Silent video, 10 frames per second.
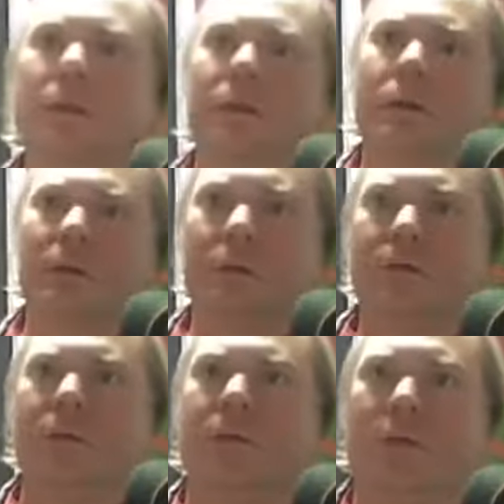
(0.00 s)
all
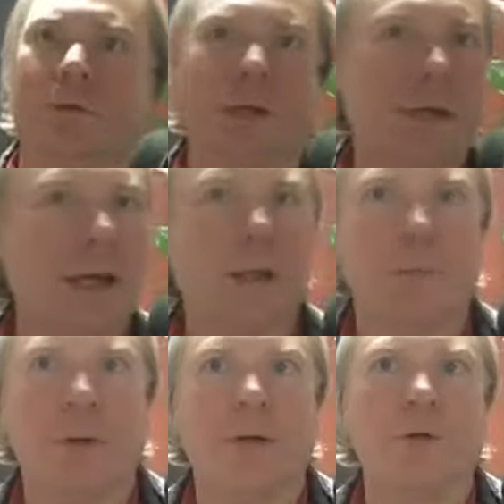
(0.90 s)
this. You got
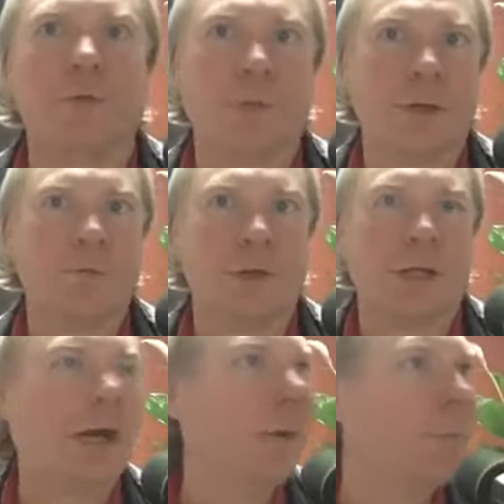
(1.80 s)
the Predators playing for the
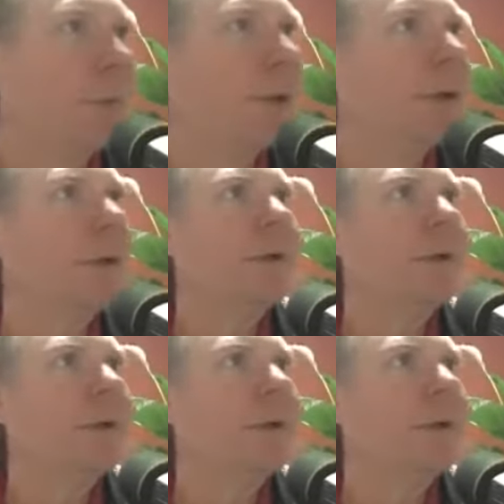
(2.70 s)
Cup and